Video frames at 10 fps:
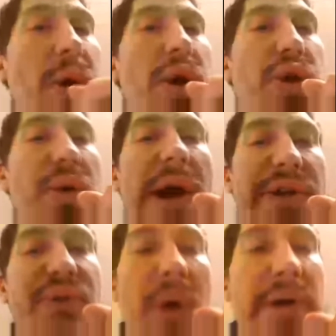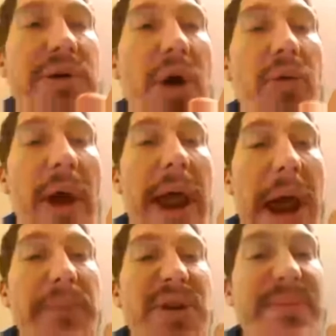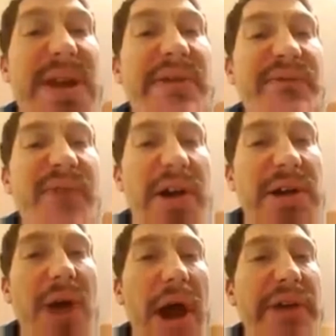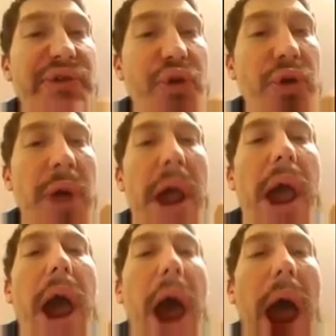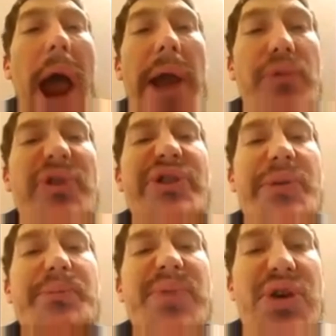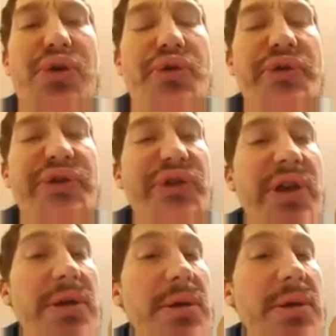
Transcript: You guys want to know what happened to me in fucking high school? I was abused.